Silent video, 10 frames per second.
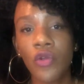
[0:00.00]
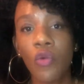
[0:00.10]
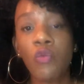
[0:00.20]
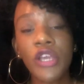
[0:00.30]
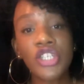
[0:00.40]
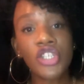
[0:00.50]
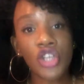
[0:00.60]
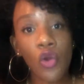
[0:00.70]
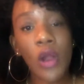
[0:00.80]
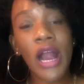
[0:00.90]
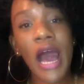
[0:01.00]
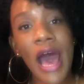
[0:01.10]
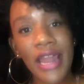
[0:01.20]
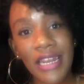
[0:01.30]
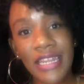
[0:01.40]
We show
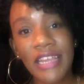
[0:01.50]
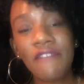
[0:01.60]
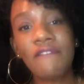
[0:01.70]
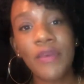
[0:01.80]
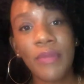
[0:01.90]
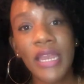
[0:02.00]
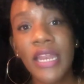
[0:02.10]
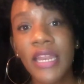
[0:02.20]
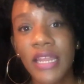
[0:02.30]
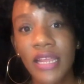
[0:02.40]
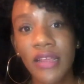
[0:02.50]
godly femininity.